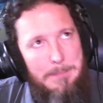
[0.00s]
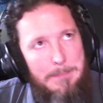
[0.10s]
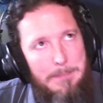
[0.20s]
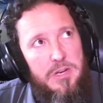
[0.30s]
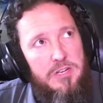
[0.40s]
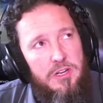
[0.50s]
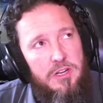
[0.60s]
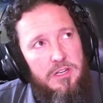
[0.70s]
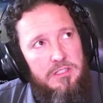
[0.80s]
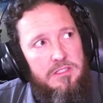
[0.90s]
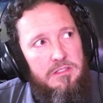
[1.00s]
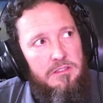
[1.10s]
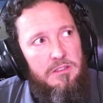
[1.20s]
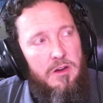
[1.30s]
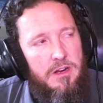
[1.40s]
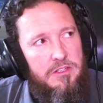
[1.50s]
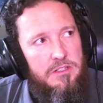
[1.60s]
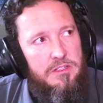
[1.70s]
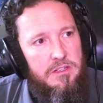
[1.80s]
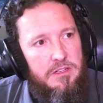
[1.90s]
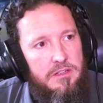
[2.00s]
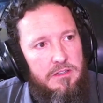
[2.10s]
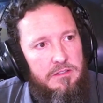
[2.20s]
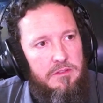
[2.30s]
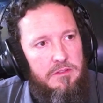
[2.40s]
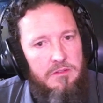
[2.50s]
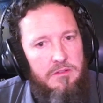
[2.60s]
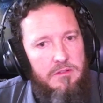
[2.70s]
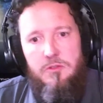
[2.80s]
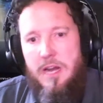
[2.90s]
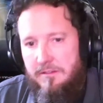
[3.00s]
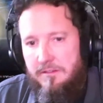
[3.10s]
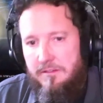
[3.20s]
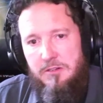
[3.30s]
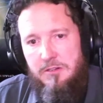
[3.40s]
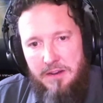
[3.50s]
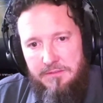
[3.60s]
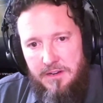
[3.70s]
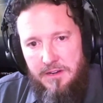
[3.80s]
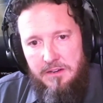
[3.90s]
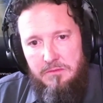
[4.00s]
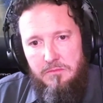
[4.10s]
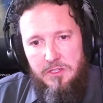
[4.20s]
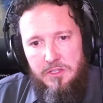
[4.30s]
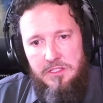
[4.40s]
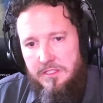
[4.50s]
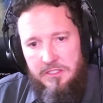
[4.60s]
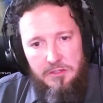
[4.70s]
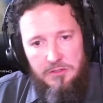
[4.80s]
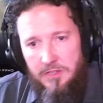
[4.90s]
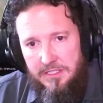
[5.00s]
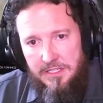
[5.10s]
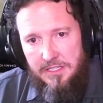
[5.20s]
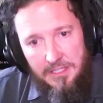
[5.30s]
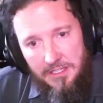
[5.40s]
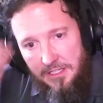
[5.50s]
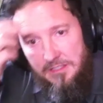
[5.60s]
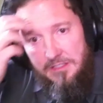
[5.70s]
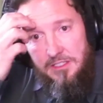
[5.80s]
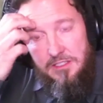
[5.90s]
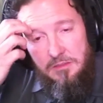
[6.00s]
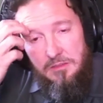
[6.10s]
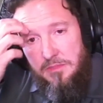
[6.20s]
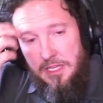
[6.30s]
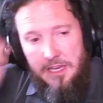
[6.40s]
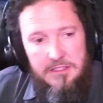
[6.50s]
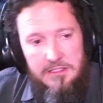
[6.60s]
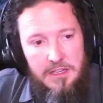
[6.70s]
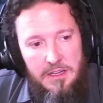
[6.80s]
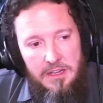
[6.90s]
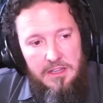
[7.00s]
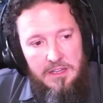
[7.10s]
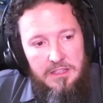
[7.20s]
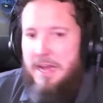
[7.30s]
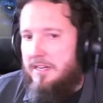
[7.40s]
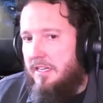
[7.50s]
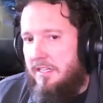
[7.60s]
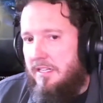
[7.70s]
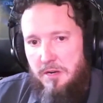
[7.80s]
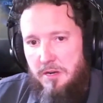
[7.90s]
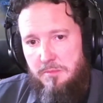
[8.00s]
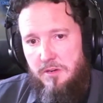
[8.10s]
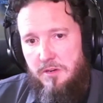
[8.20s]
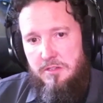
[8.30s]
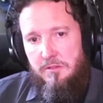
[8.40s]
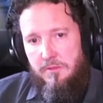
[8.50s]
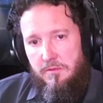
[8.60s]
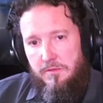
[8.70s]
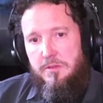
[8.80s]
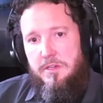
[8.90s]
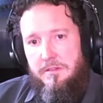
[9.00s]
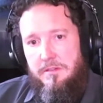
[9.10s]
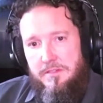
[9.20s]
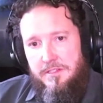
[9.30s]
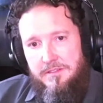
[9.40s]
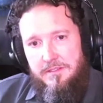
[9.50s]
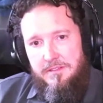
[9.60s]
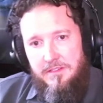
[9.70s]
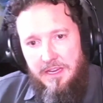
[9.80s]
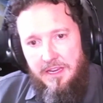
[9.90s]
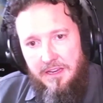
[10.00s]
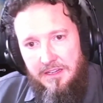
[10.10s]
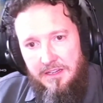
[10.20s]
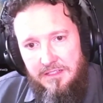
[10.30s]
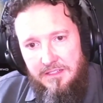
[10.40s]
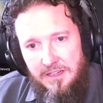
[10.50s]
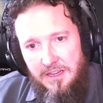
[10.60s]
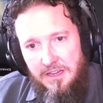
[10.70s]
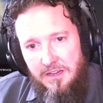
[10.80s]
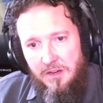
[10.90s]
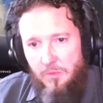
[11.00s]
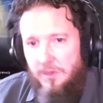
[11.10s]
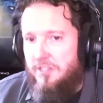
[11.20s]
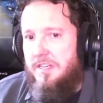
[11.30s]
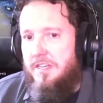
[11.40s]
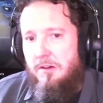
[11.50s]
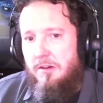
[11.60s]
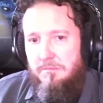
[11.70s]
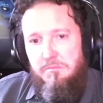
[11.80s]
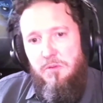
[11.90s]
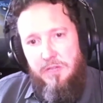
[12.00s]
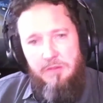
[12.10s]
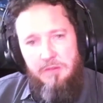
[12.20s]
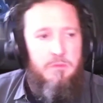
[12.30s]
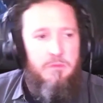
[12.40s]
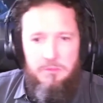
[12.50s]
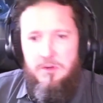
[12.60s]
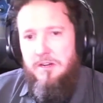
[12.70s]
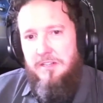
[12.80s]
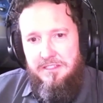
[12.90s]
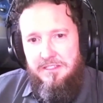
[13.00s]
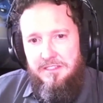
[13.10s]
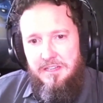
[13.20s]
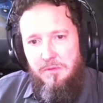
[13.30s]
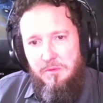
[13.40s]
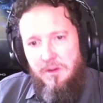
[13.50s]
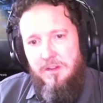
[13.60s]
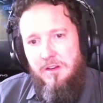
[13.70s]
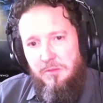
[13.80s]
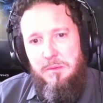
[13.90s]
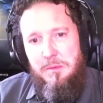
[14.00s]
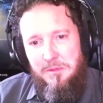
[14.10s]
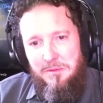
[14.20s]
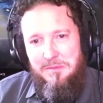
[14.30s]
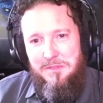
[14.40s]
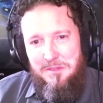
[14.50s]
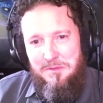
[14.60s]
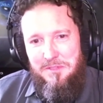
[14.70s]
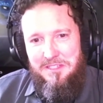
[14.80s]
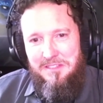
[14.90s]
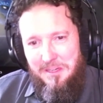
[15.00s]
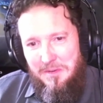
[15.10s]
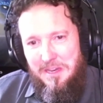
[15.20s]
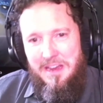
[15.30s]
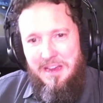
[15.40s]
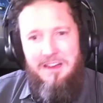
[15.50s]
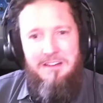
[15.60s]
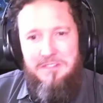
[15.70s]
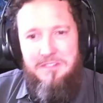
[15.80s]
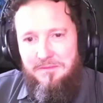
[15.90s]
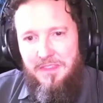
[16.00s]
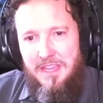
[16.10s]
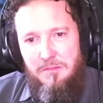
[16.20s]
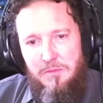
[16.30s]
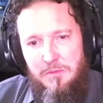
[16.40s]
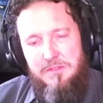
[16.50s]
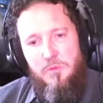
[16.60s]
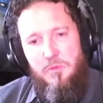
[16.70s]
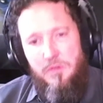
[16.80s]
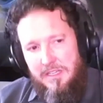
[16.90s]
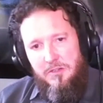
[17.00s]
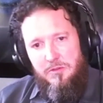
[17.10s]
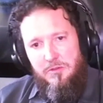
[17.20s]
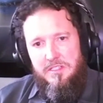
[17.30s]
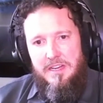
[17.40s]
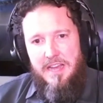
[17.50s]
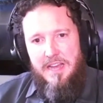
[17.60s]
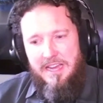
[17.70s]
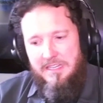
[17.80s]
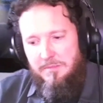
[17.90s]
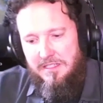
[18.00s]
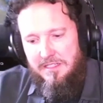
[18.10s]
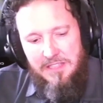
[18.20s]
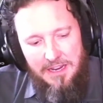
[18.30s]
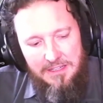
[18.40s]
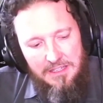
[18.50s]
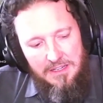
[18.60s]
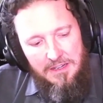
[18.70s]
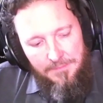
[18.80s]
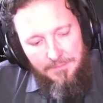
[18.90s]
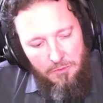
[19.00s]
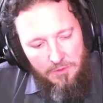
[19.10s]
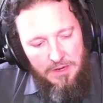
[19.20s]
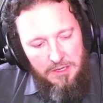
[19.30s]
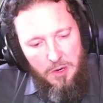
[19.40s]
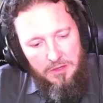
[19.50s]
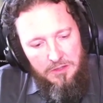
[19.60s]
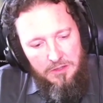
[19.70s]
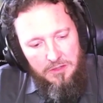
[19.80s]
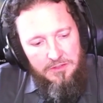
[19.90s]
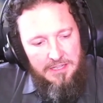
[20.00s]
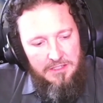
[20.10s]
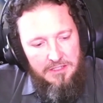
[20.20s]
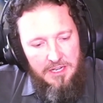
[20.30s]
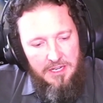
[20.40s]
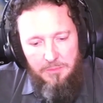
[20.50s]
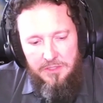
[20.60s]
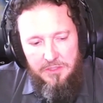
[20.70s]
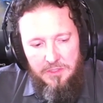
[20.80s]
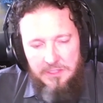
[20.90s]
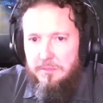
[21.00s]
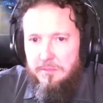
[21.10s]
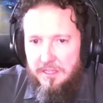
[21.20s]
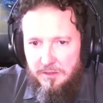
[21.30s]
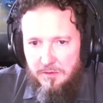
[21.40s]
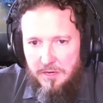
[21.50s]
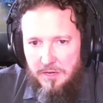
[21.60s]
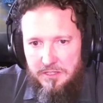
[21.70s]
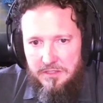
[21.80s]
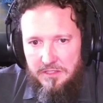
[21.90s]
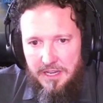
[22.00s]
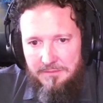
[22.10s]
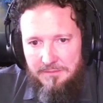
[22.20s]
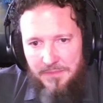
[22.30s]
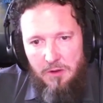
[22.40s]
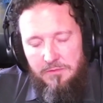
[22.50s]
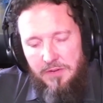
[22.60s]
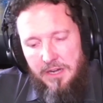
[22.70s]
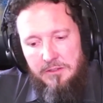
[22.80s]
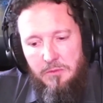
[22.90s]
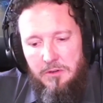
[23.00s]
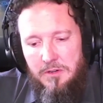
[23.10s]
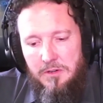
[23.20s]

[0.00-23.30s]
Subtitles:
we just launched Dragon Factor MiFi, which is a decentralized identity system that the back end has been operational for over 2 years. And we're just now, okay, we want to productize this now. We want other people to be able to use this like we have, and we have some really interesting aspects that we found a partner that could help us with some of the integrations that, frankly, were